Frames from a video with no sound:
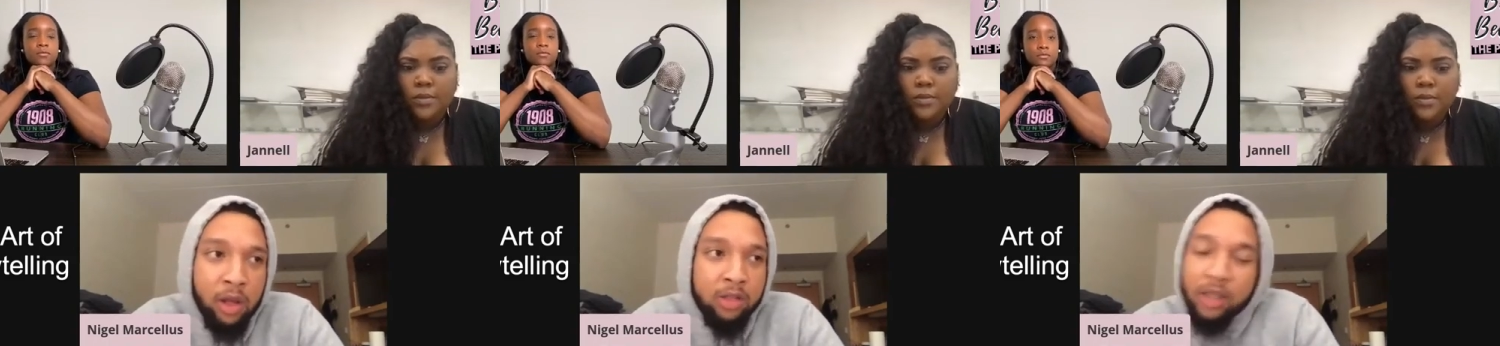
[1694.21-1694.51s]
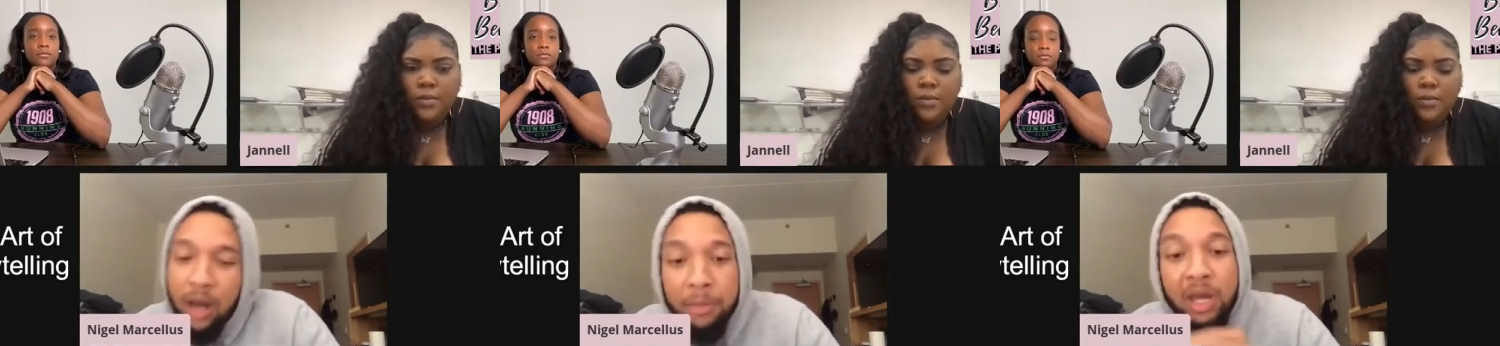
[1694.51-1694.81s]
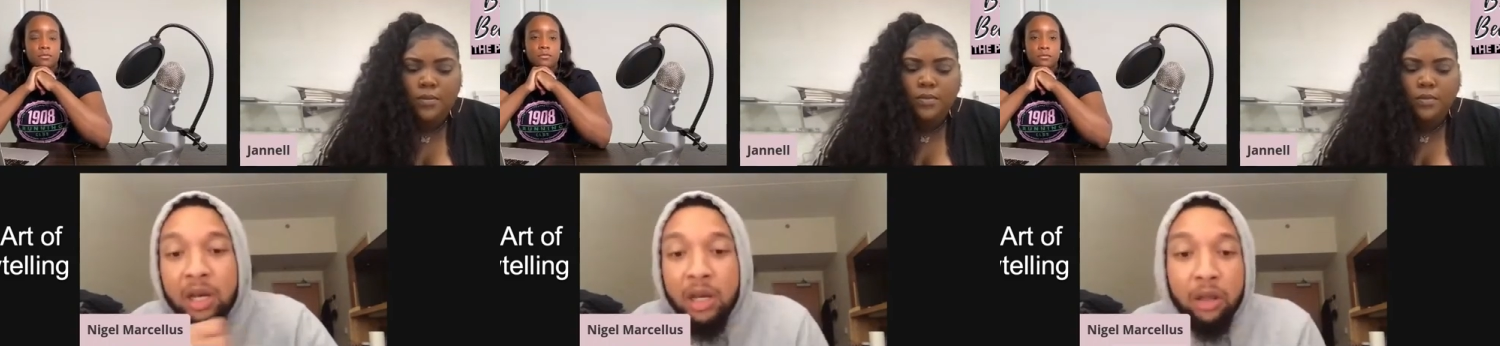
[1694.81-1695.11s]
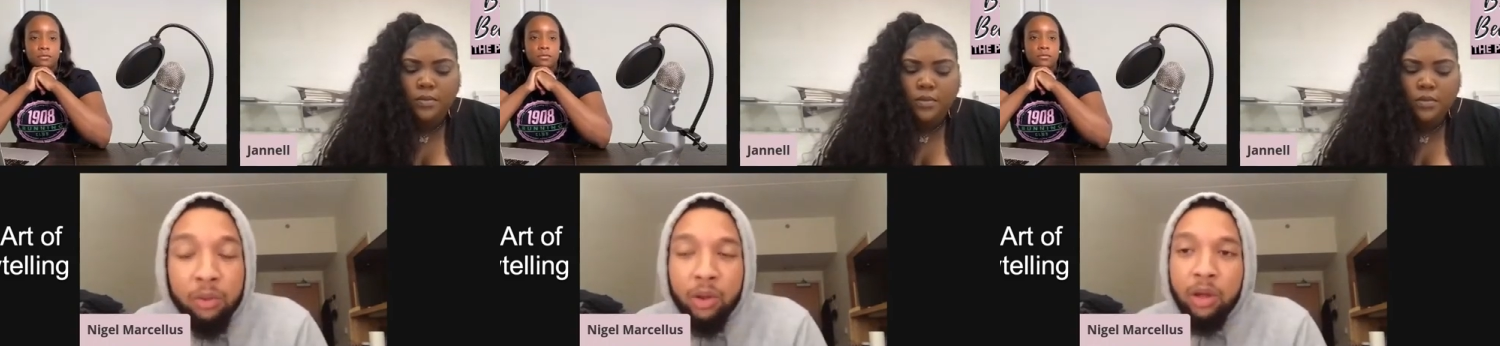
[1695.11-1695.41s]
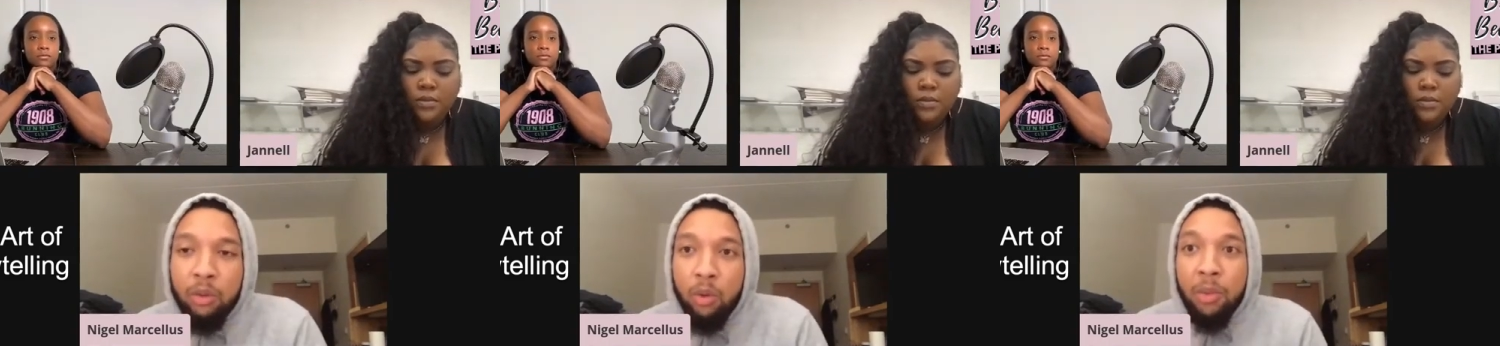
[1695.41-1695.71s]
Speaker 1: So then I made another
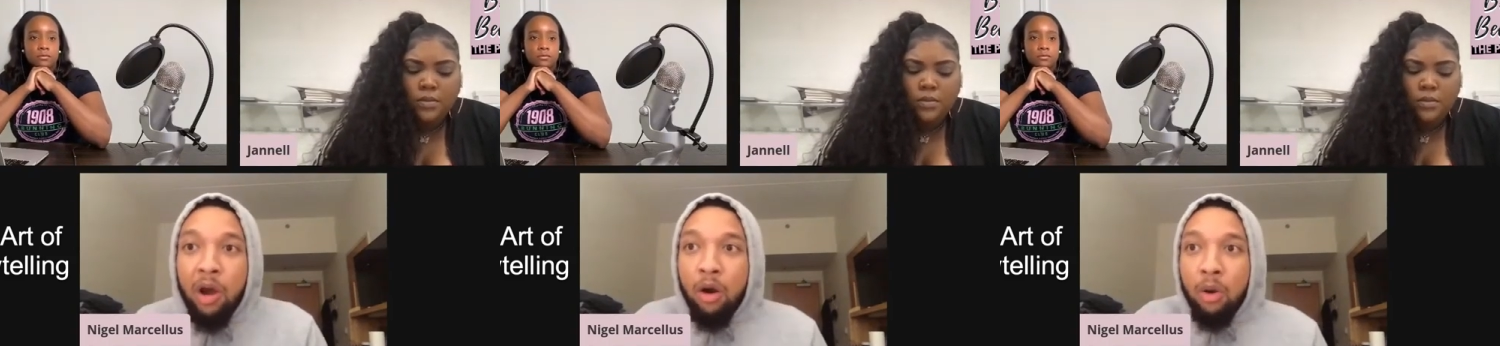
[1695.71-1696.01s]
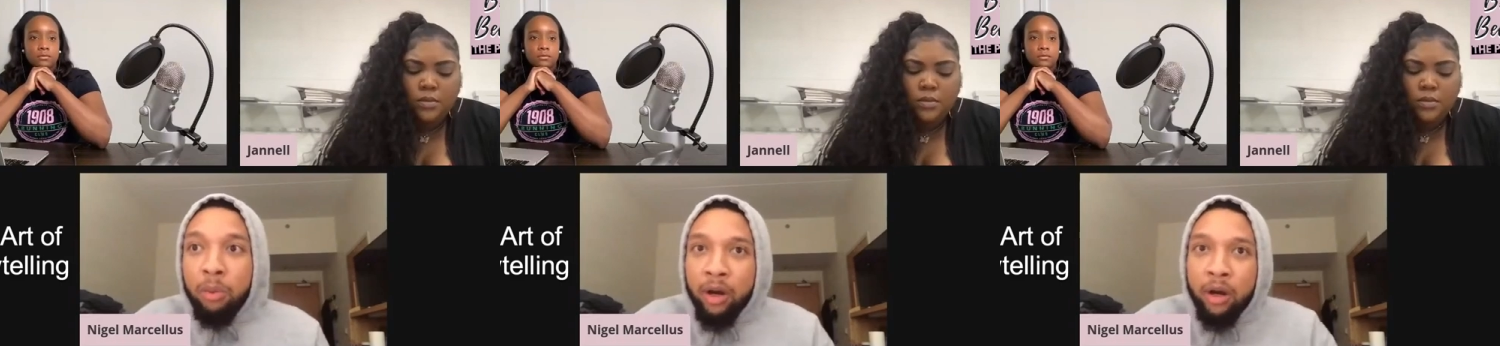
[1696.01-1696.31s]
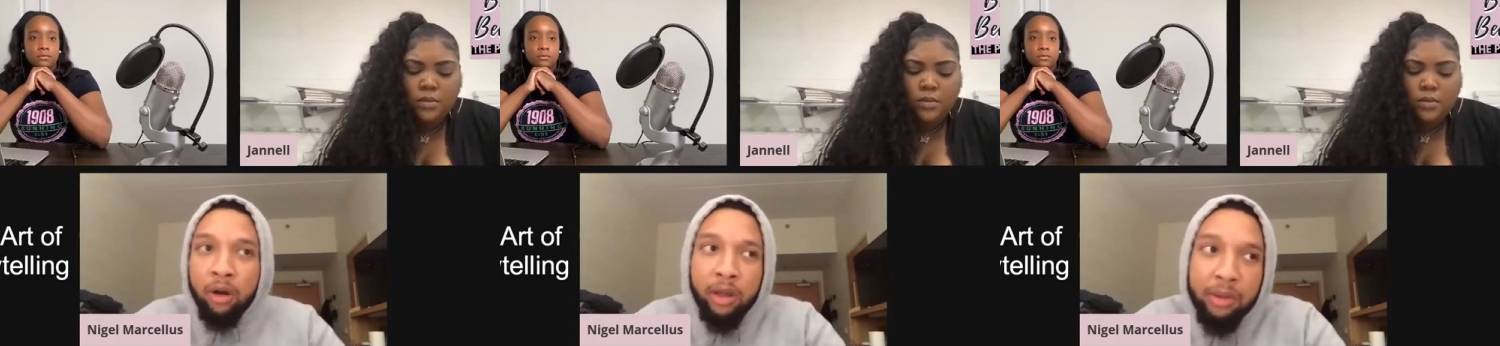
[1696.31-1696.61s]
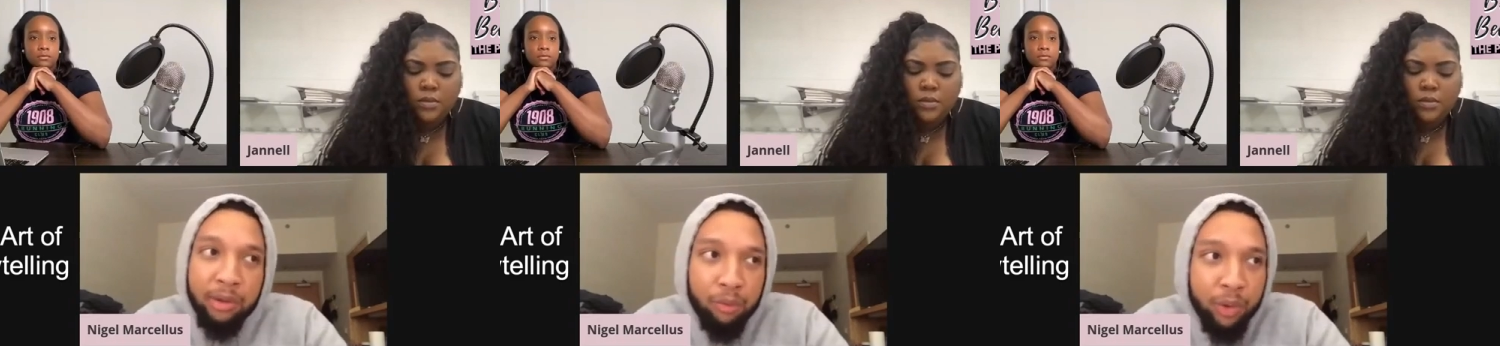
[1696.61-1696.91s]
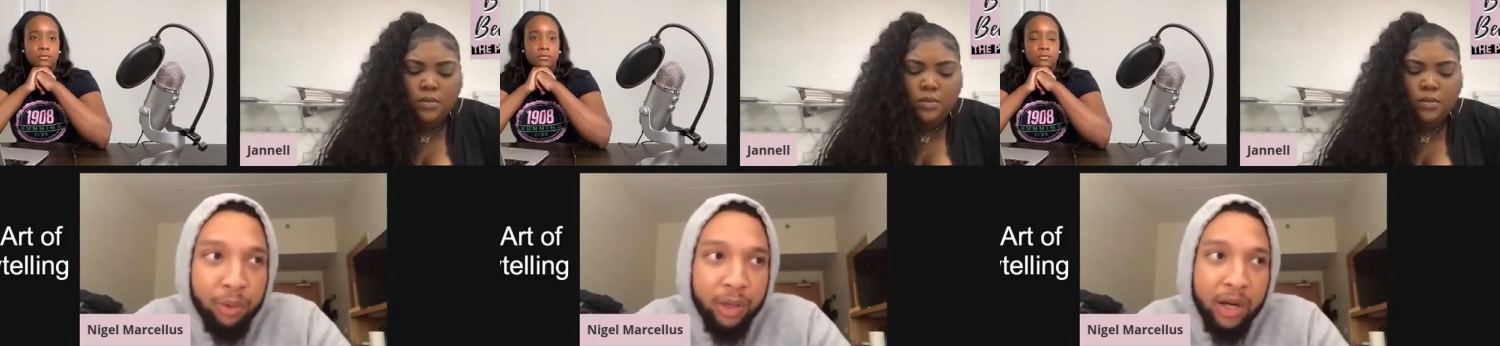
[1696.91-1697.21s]
one with my homegirl, and
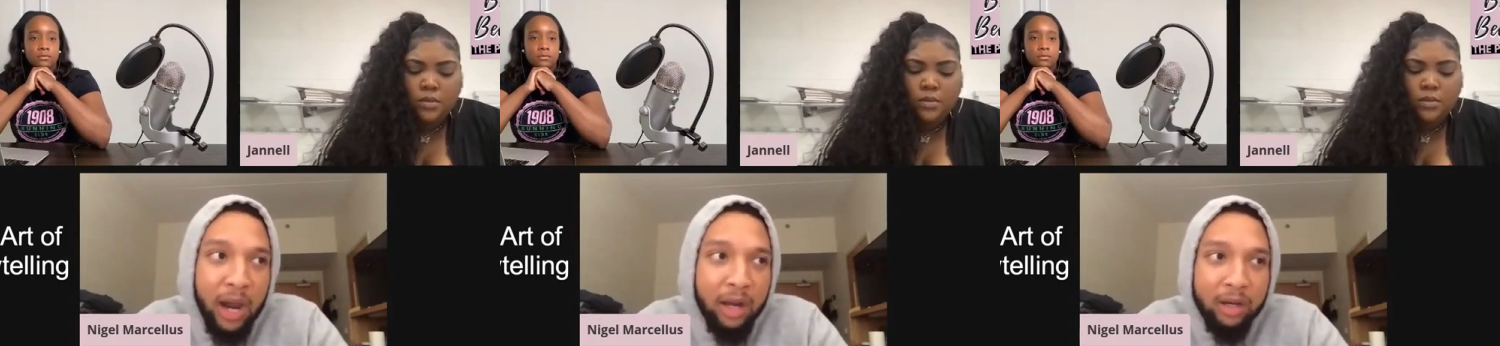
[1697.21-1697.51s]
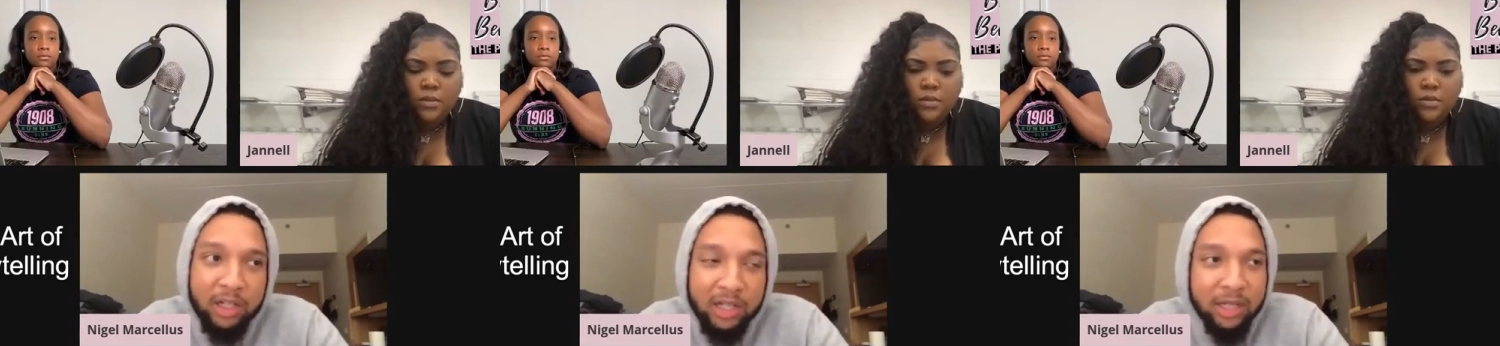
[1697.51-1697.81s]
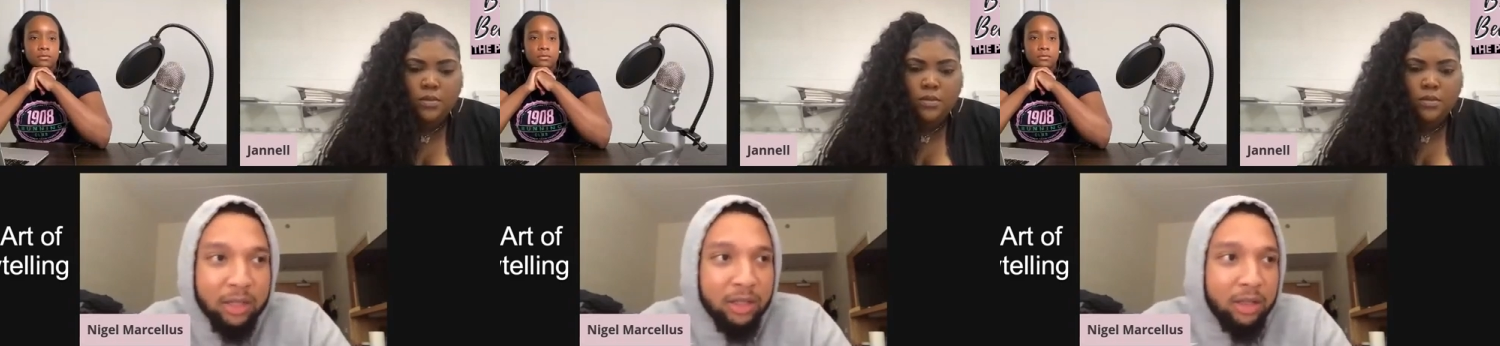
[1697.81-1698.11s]
we were kind of just,